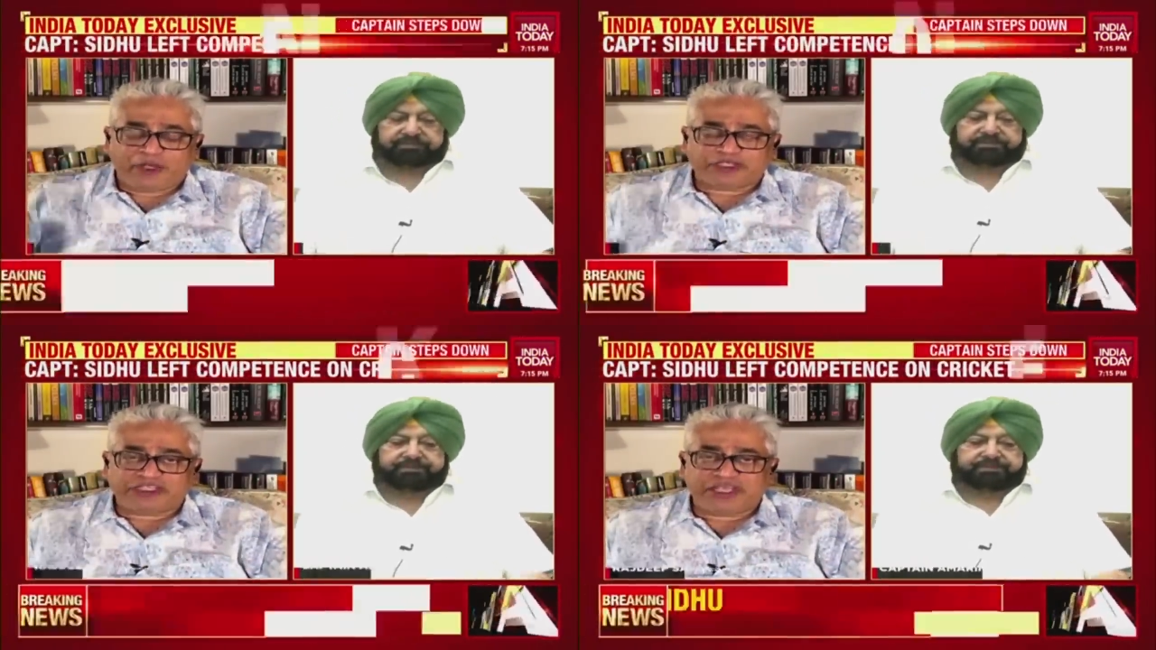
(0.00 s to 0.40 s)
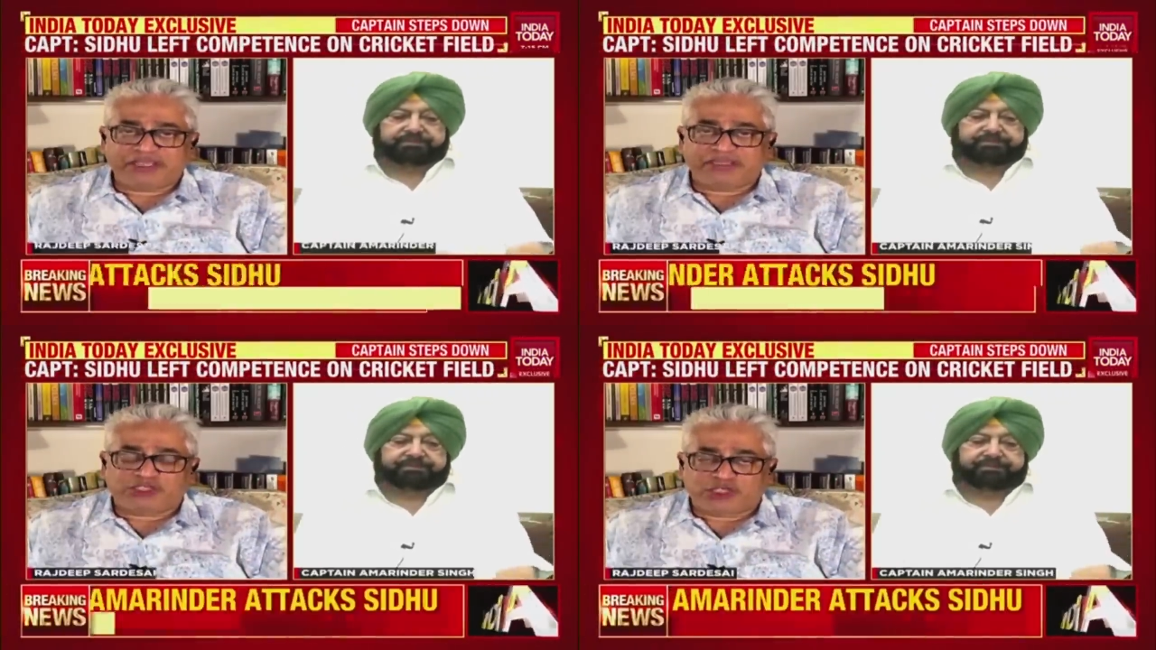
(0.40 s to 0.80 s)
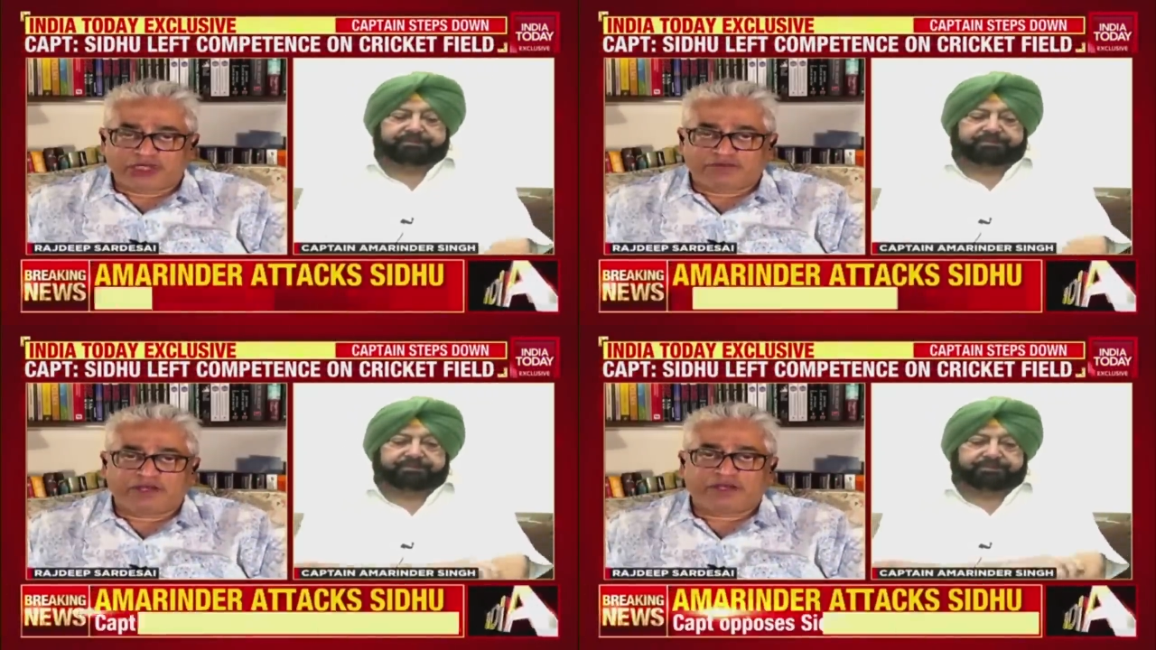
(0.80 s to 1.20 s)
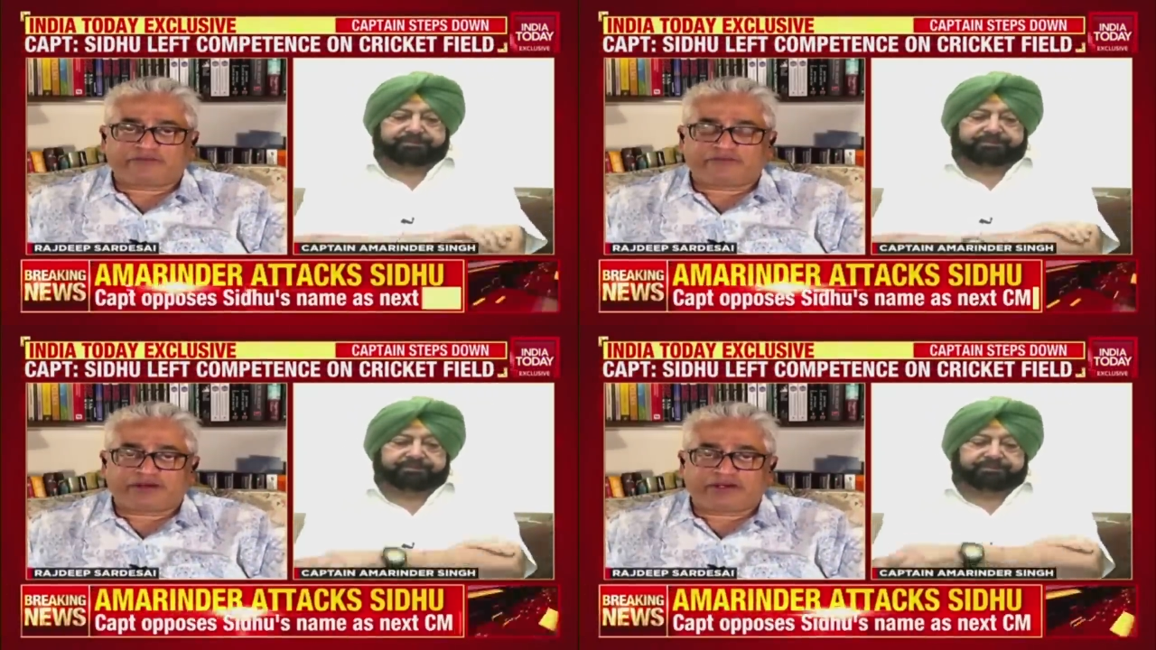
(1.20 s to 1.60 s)
Speaker 1: you're seeing the children
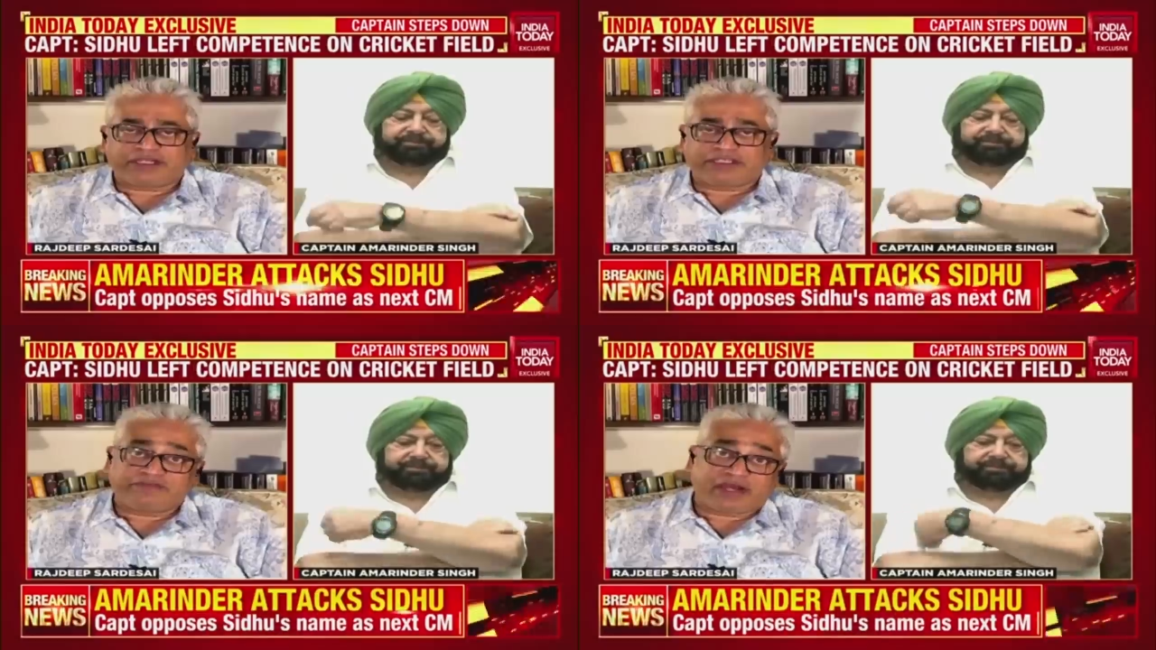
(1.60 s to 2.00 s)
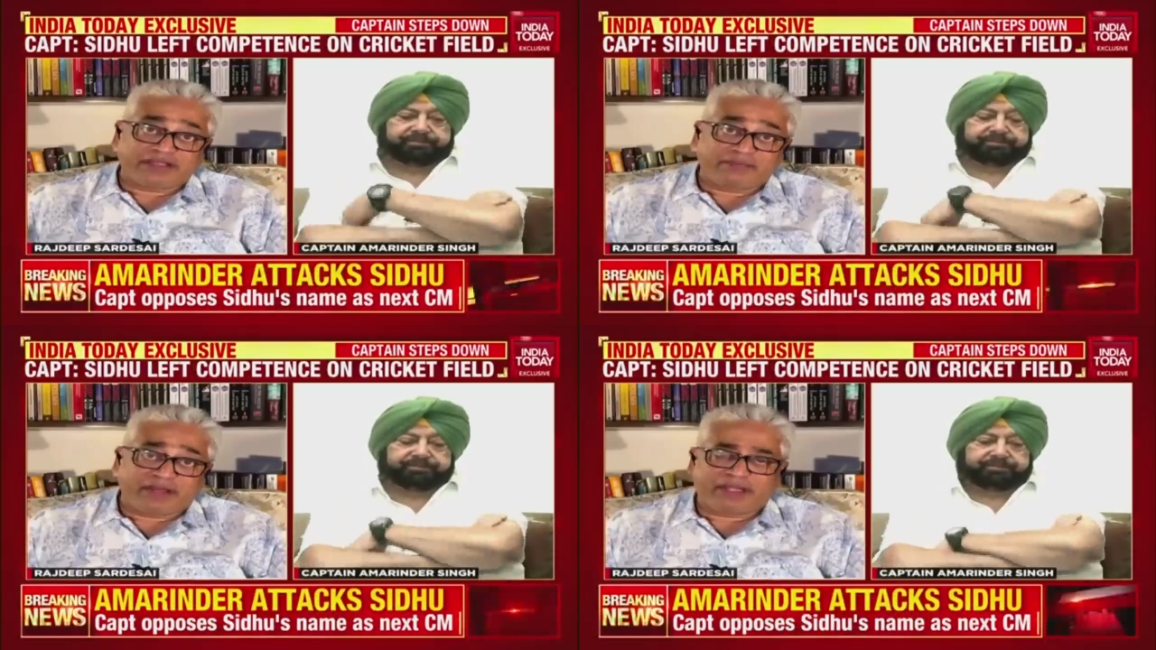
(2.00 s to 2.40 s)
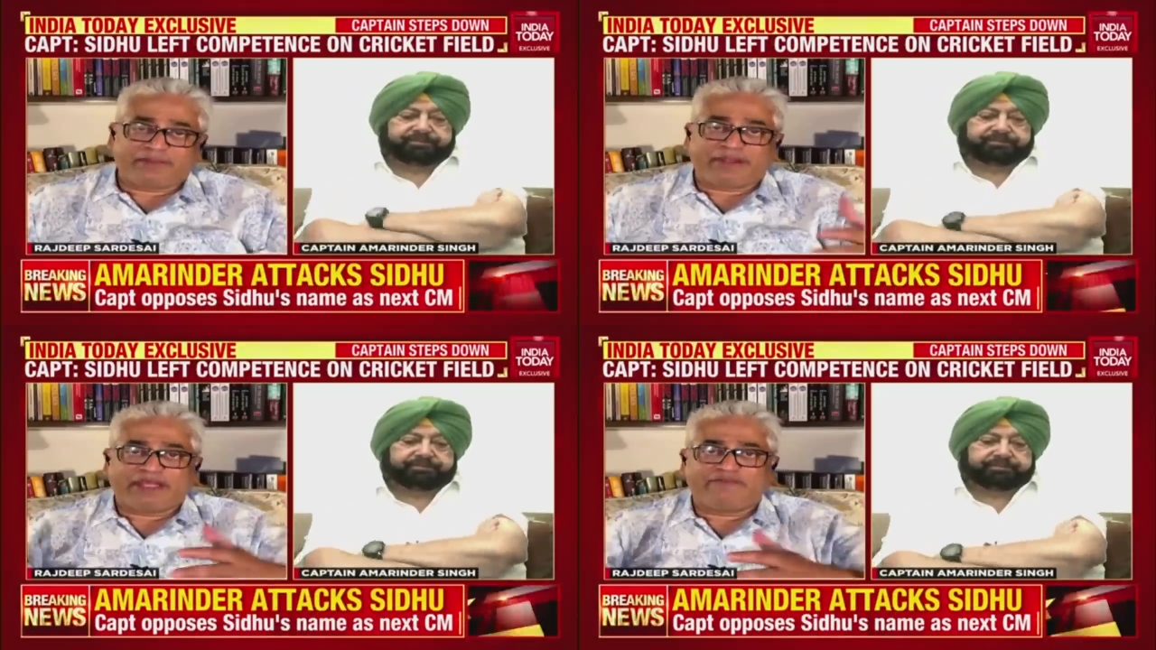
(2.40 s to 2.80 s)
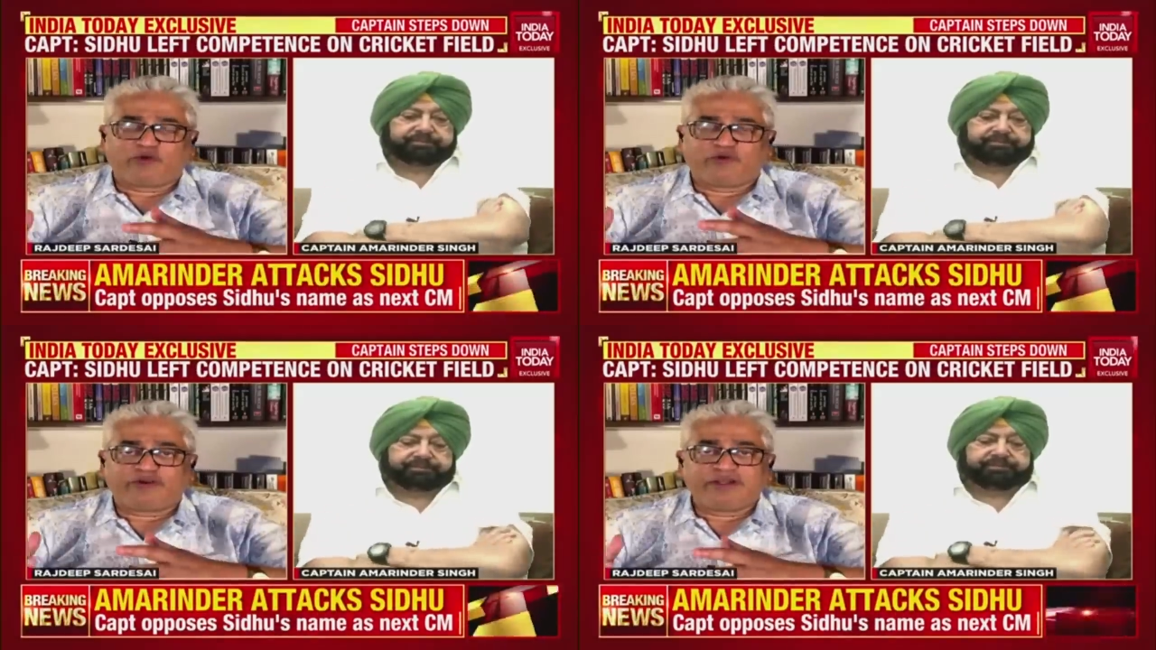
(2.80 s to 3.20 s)
of Rajiv Gandhi, many believe,
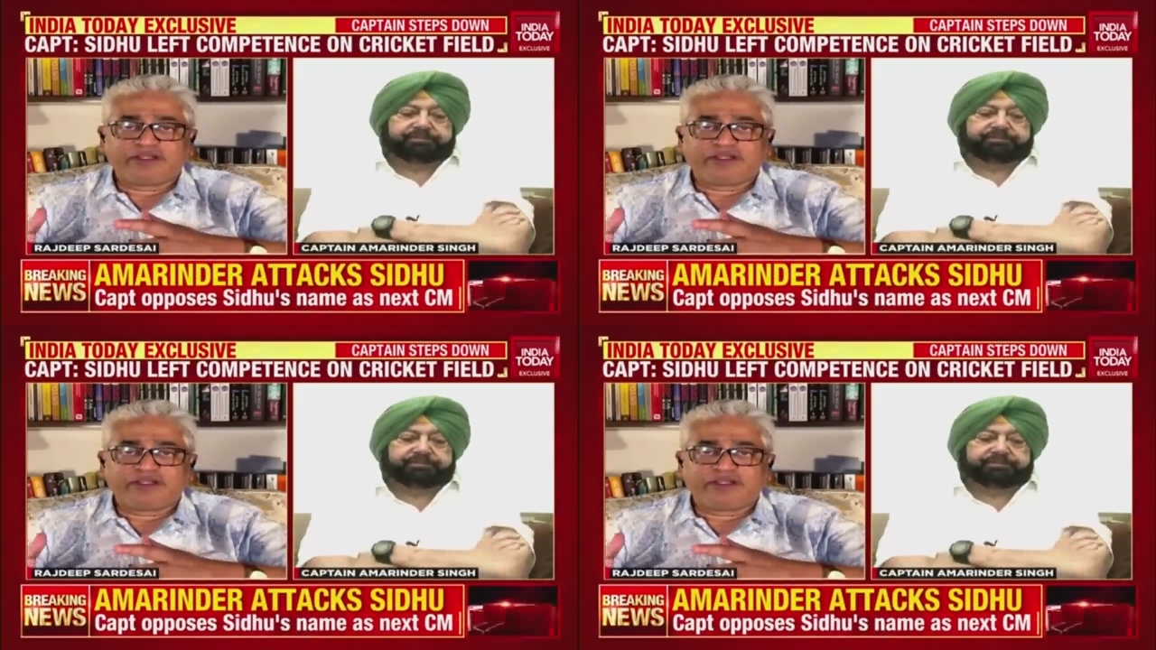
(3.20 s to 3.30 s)
who